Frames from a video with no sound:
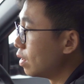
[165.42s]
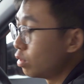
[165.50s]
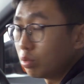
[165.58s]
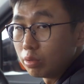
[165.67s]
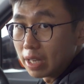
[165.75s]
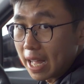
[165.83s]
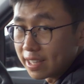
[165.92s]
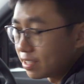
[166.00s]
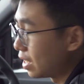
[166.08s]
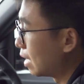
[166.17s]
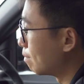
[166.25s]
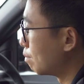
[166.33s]
into
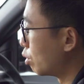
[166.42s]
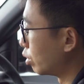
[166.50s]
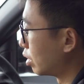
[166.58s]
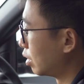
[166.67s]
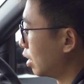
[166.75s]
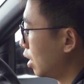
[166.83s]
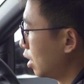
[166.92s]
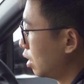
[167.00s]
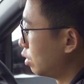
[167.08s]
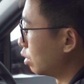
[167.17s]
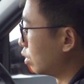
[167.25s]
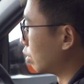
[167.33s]
landscape mode.
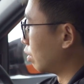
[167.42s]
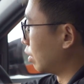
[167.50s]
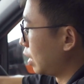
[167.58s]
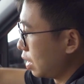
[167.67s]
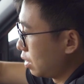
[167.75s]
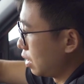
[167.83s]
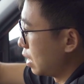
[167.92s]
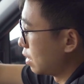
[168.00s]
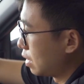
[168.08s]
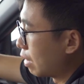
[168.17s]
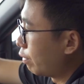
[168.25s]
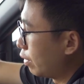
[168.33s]
So this
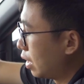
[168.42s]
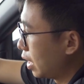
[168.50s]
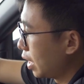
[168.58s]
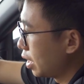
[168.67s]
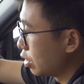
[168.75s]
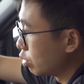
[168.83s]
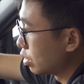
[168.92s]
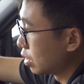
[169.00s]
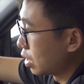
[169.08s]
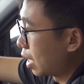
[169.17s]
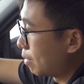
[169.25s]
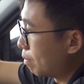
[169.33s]
is definitely
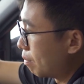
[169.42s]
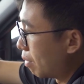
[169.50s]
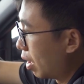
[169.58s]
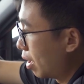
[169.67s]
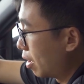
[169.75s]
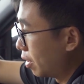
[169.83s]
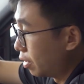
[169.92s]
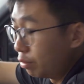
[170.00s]
uses up uh,